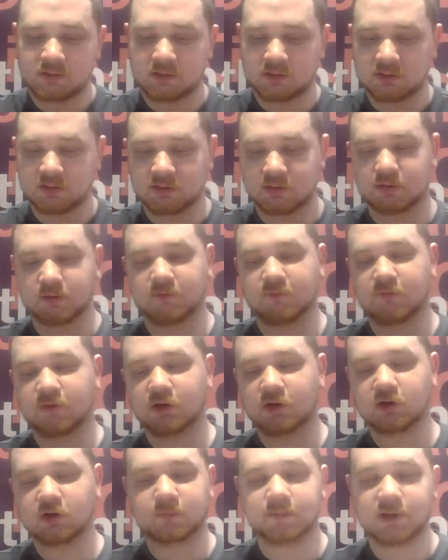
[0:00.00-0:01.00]
In the
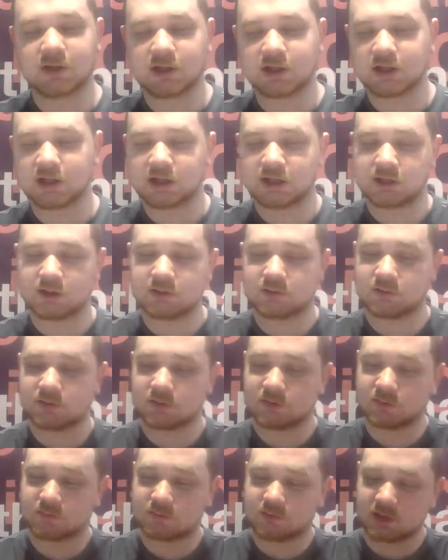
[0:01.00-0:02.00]
first pack,
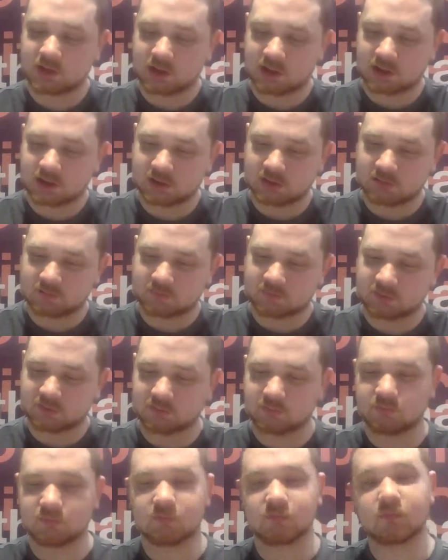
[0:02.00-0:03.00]
we have
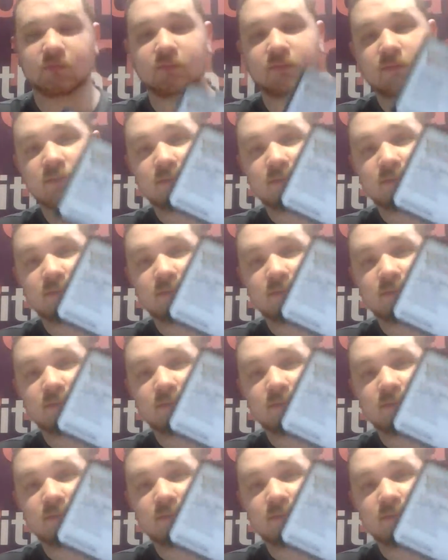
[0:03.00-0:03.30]
some